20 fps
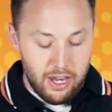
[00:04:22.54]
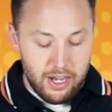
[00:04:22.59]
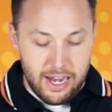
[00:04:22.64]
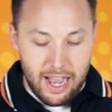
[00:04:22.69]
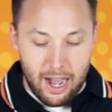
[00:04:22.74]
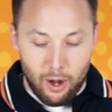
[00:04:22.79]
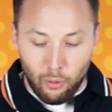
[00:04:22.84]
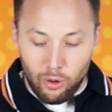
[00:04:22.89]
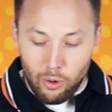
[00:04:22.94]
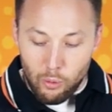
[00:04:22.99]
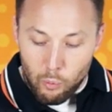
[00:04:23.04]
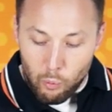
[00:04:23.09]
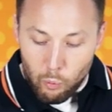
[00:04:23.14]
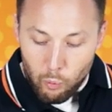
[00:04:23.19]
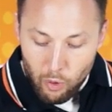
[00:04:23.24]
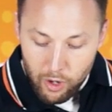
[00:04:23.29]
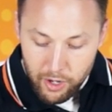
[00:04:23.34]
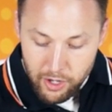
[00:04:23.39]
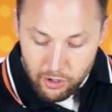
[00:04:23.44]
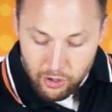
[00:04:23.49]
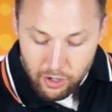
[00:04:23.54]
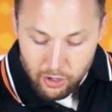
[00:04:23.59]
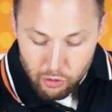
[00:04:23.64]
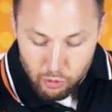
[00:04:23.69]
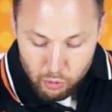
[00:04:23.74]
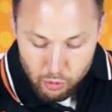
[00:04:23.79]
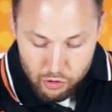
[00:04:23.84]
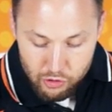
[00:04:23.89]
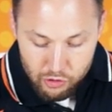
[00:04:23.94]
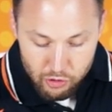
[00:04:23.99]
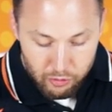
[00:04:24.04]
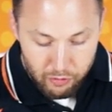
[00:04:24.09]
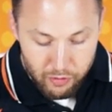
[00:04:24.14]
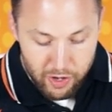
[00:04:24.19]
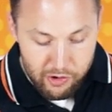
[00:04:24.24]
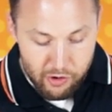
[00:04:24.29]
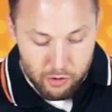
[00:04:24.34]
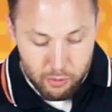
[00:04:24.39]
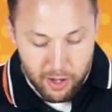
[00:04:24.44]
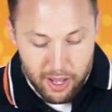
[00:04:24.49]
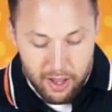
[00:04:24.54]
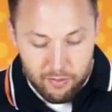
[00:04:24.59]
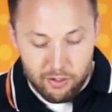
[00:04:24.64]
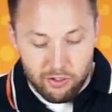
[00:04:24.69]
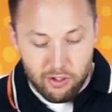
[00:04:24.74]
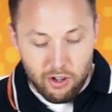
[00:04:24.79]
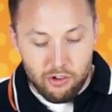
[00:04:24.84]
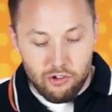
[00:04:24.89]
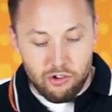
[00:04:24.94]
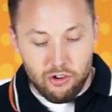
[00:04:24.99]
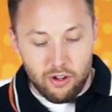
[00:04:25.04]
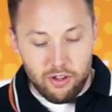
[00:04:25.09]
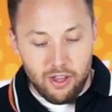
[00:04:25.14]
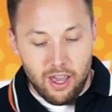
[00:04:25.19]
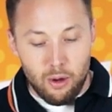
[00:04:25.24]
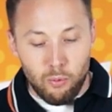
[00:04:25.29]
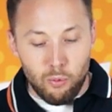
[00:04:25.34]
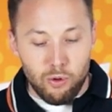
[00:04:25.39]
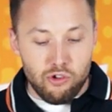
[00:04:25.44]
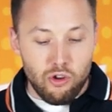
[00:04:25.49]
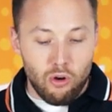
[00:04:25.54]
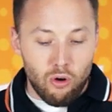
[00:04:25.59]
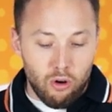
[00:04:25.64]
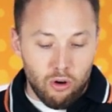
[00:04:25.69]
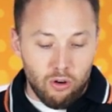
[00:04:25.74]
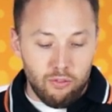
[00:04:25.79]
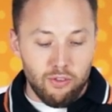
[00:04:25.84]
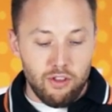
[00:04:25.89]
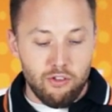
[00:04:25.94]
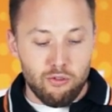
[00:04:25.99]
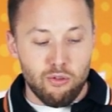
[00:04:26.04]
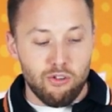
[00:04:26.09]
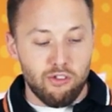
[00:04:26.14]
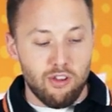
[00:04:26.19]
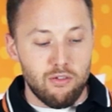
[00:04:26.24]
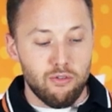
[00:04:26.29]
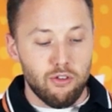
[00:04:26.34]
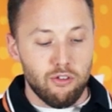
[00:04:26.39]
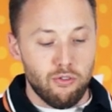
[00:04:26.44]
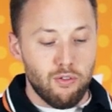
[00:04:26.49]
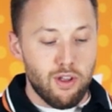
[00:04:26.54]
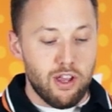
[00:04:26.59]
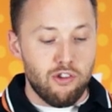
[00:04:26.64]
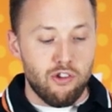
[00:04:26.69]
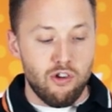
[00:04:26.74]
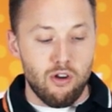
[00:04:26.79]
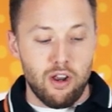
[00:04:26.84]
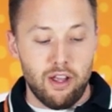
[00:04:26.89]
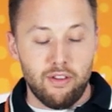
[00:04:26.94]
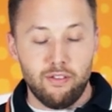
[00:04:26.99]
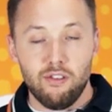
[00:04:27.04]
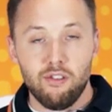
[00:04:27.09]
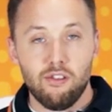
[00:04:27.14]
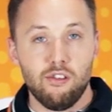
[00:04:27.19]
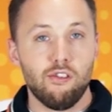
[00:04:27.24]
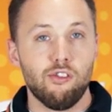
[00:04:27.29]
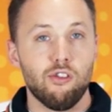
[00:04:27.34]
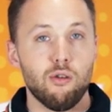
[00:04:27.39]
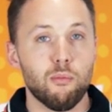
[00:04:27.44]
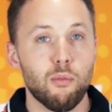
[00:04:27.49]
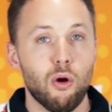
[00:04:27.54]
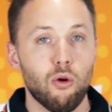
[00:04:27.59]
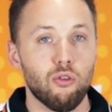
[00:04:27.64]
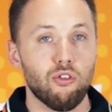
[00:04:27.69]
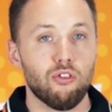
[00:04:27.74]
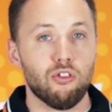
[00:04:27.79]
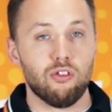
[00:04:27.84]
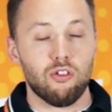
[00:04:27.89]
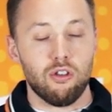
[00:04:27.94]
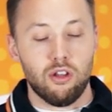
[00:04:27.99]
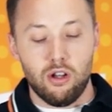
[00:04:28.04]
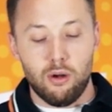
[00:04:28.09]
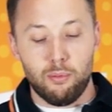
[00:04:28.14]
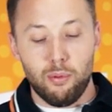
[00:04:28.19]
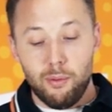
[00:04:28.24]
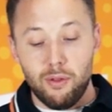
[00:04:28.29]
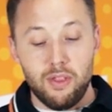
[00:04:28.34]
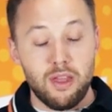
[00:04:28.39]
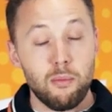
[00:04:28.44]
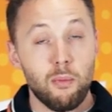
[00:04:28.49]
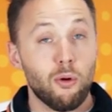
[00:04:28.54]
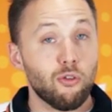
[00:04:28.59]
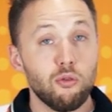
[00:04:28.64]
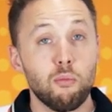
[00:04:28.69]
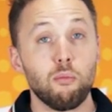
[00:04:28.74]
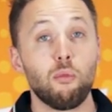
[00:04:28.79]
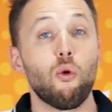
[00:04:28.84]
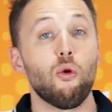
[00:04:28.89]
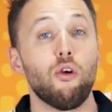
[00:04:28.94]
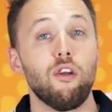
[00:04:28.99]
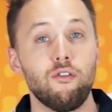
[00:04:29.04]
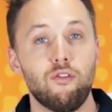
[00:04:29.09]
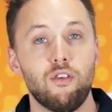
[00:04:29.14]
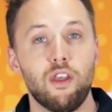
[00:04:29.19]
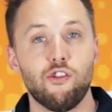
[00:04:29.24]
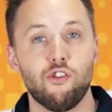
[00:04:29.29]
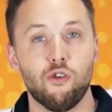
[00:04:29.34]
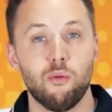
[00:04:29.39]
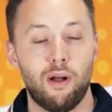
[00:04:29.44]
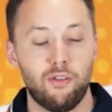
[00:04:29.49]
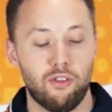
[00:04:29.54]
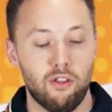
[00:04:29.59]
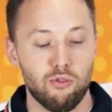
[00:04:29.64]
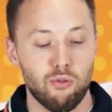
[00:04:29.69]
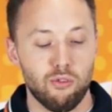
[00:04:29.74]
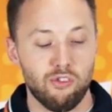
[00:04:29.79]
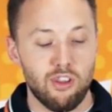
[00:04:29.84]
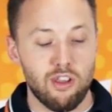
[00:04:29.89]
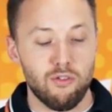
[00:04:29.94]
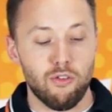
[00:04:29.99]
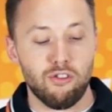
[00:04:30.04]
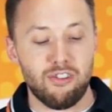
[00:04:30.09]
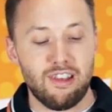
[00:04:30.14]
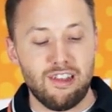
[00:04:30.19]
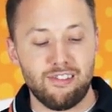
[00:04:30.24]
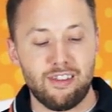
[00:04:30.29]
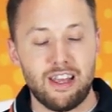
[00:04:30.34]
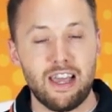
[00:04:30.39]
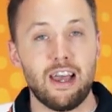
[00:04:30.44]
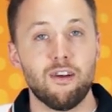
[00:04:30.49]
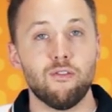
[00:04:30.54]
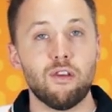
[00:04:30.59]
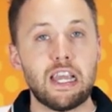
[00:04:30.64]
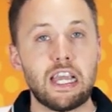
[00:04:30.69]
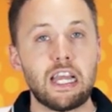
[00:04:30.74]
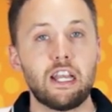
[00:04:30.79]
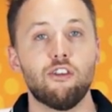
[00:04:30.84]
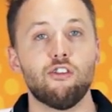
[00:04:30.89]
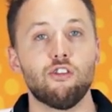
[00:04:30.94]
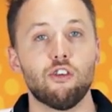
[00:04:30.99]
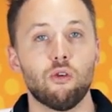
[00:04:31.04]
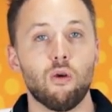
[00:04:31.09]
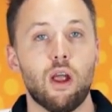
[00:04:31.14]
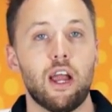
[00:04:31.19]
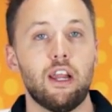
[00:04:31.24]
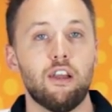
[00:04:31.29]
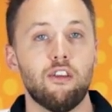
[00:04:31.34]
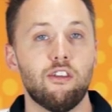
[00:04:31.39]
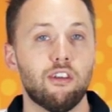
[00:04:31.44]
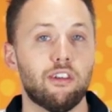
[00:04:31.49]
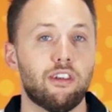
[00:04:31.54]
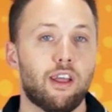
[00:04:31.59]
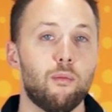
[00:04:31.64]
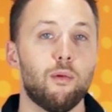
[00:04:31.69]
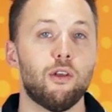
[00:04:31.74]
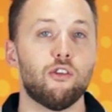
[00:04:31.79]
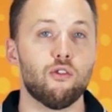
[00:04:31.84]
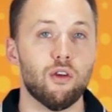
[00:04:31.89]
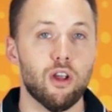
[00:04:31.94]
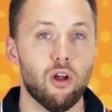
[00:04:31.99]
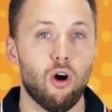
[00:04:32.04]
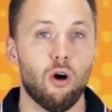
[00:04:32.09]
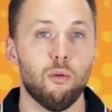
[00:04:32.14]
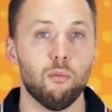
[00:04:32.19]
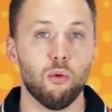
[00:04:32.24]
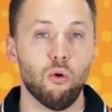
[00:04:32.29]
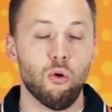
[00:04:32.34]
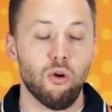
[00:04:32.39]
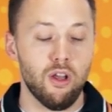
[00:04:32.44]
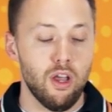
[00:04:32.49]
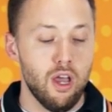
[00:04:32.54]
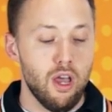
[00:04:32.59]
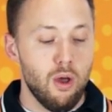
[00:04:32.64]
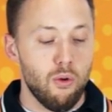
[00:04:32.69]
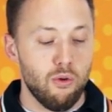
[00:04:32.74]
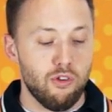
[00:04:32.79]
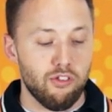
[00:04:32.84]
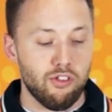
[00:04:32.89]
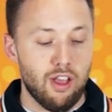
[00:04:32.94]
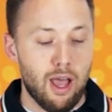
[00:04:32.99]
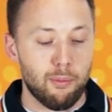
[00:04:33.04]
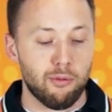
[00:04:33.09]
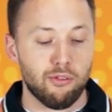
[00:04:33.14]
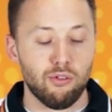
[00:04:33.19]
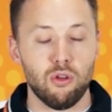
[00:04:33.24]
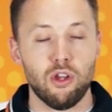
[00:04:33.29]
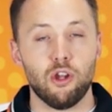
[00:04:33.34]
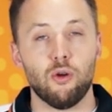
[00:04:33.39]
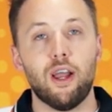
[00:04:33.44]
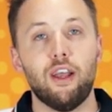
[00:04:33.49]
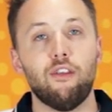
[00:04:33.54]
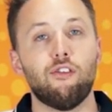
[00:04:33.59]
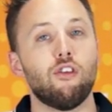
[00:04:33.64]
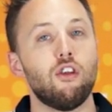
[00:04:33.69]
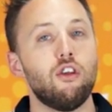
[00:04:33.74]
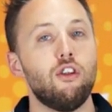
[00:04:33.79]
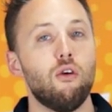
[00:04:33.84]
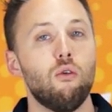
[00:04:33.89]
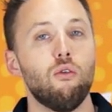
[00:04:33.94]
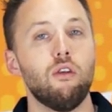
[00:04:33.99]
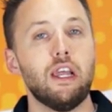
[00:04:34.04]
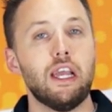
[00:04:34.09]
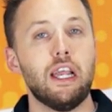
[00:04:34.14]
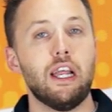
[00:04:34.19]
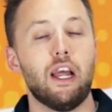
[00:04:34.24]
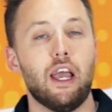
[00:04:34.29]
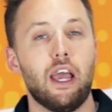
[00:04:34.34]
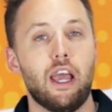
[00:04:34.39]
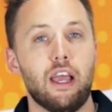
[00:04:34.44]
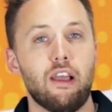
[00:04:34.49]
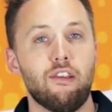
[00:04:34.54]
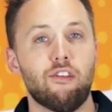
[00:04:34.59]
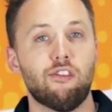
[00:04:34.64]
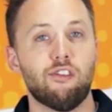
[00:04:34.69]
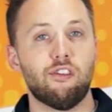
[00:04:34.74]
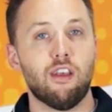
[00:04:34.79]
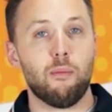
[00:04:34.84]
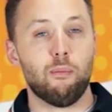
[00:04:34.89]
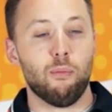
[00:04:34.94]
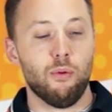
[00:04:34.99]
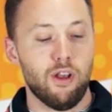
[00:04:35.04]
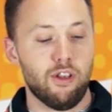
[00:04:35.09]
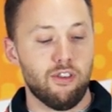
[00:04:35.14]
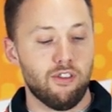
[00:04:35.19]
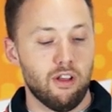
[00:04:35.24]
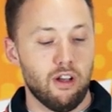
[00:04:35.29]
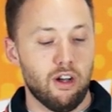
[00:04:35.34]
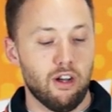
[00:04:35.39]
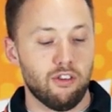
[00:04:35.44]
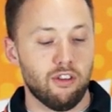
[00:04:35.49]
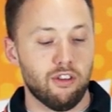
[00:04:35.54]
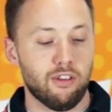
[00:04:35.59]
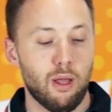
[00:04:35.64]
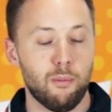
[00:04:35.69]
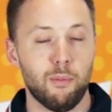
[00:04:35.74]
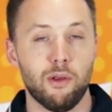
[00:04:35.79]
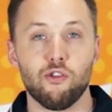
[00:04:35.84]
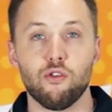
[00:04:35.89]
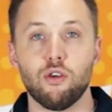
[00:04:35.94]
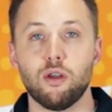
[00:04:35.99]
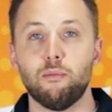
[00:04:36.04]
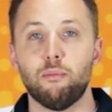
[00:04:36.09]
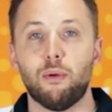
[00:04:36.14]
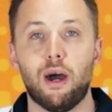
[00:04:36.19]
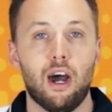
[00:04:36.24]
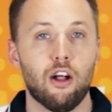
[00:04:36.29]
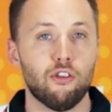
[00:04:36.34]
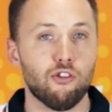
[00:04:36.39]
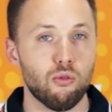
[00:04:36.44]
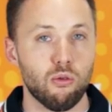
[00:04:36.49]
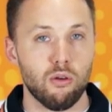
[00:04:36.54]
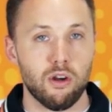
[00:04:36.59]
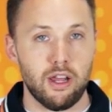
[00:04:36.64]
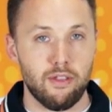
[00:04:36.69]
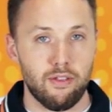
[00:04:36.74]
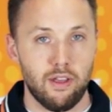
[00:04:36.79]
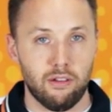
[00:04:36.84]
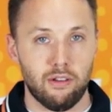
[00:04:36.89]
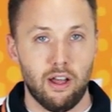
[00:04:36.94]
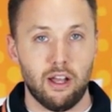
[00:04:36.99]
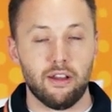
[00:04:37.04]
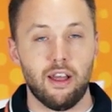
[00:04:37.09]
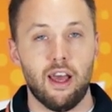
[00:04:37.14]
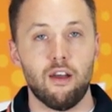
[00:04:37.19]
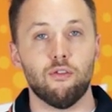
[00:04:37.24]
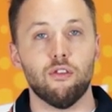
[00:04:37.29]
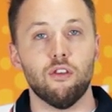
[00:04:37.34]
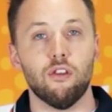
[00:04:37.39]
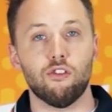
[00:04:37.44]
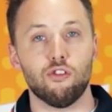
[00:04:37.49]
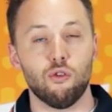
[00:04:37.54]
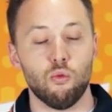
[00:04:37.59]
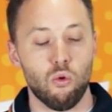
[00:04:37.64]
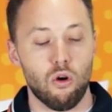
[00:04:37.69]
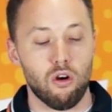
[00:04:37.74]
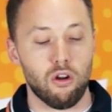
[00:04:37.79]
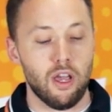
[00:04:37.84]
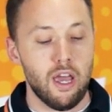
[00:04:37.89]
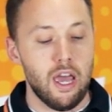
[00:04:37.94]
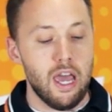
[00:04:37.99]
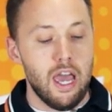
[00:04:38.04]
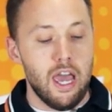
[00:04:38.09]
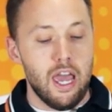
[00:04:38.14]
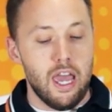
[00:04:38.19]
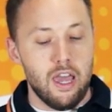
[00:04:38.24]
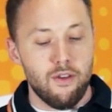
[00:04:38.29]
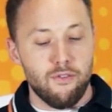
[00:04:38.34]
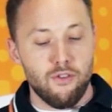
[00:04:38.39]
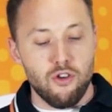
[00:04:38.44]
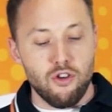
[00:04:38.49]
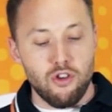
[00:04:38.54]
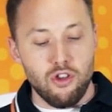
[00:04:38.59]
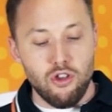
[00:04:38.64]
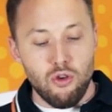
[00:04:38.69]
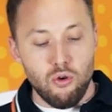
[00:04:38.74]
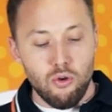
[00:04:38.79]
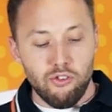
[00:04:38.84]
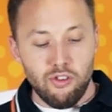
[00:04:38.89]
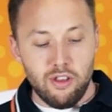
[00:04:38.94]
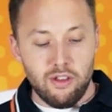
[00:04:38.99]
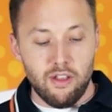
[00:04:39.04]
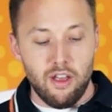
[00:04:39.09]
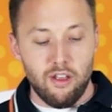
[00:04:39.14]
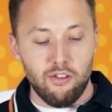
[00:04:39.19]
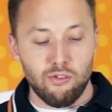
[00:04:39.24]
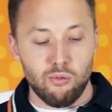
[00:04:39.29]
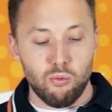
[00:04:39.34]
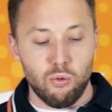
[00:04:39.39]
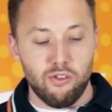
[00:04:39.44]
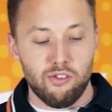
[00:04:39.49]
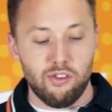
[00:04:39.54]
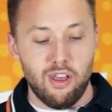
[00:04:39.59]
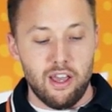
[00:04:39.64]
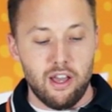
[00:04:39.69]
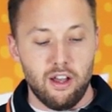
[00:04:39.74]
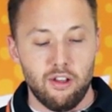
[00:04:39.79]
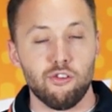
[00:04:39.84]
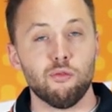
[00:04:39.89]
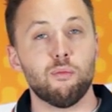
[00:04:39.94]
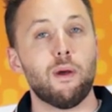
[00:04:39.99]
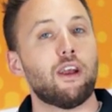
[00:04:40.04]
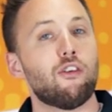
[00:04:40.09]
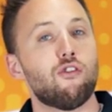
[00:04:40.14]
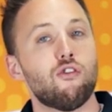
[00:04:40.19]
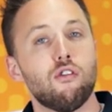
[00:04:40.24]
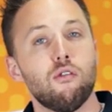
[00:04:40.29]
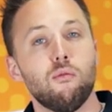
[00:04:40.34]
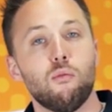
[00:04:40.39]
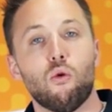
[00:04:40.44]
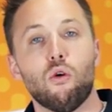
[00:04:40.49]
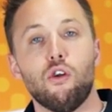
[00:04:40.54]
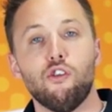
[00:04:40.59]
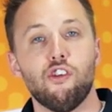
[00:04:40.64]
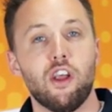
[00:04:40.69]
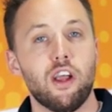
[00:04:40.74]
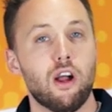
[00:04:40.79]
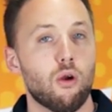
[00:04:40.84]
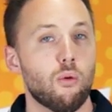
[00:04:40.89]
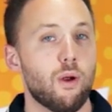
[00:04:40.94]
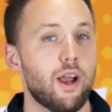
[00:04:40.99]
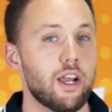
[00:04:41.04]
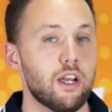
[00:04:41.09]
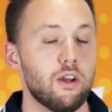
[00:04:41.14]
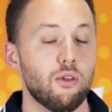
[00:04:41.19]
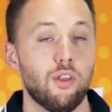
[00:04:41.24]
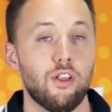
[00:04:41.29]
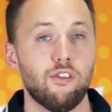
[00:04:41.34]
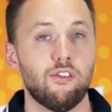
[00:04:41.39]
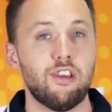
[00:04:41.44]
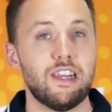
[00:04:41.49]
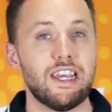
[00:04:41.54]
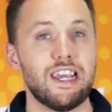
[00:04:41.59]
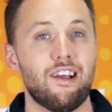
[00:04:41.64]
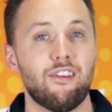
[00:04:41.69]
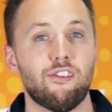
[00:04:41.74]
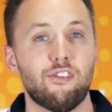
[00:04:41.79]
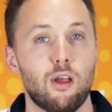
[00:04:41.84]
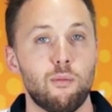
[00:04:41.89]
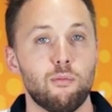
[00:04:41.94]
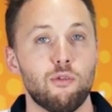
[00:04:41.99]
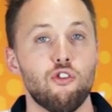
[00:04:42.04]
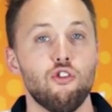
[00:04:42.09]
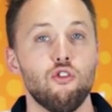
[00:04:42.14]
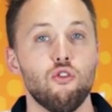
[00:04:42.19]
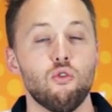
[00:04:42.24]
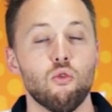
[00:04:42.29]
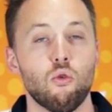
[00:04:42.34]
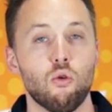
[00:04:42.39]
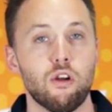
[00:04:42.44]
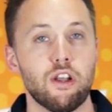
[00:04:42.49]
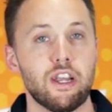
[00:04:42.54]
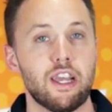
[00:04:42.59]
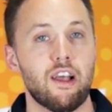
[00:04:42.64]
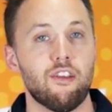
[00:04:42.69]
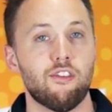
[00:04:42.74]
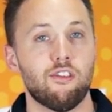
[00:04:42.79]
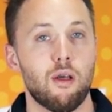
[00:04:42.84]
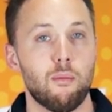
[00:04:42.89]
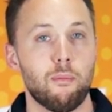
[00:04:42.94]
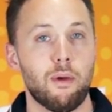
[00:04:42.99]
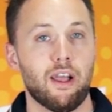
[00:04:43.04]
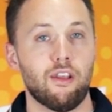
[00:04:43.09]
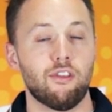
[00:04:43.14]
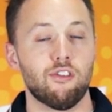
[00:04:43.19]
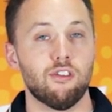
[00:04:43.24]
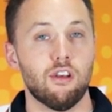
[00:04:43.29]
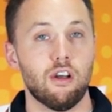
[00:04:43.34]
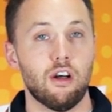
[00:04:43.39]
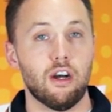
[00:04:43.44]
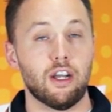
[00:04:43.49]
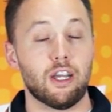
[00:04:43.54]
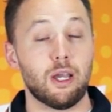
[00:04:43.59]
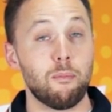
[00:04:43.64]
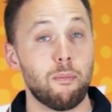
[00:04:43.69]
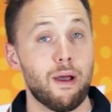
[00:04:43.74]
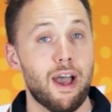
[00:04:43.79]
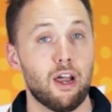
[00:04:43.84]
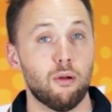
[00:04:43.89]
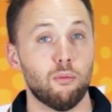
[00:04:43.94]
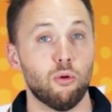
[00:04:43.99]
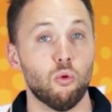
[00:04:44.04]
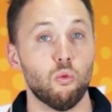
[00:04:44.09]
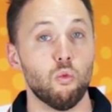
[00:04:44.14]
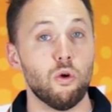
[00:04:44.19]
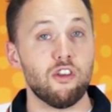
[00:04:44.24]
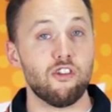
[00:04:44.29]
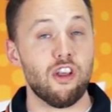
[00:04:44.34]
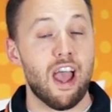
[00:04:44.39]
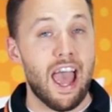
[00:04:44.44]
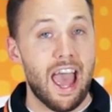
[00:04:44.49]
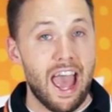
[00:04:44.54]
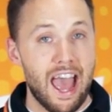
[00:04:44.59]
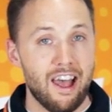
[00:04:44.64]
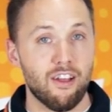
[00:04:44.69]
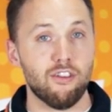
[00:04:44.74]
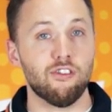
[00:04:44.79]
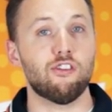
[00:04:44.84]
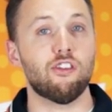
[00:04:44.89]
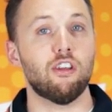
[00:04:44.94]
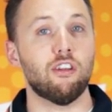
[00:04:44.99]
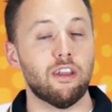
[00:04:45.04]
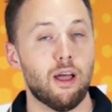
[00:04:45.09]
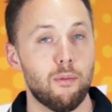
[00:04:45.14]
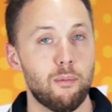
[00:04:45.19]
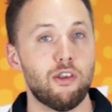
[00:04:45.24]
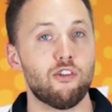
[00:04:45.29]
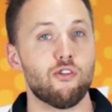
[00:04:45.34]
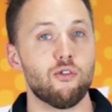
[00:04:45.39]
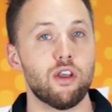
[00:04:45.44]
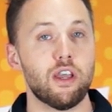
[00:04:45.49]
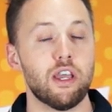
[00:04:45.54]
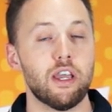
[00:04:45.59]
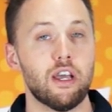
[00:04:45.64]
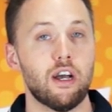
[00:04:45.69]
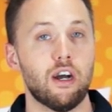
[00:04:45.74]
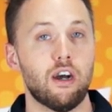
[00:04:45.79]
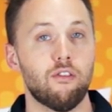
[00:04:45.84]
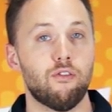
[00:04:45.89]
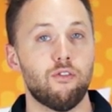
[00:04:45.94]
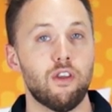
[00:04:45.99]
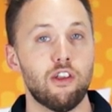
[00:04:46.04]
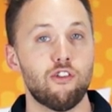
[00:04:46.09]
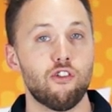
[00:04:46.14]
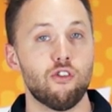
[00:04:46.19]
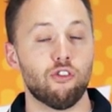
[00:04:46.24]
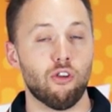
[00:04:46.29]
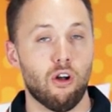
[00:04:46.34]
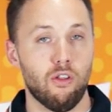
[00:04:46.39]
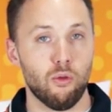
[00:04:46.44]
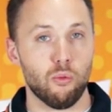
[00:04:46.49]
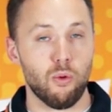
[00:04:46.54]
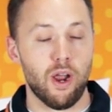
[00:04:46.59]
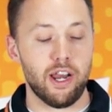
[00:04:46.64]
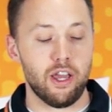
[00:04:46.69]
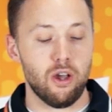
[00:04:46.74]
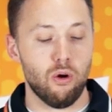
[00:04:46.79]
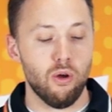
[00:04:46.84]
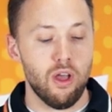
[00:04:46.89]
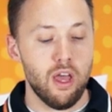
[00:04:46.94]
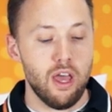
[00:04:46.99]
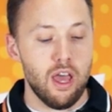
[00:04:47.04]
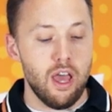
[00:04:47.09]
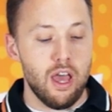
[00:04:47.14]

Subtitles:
Now, one crucial feature we haven't touched on yet, which all of these receivers feature, and this is the most probably the most important feature about these receivers, is they have integrated telemetry on board, which is absolutely great. So you don't need a separate telemetry module or anything like that for this to work. If you're using this with, say, a Spectrum or a JR radio that's DSM-2 or DSM-X compatible, which has telemetry features on the radio,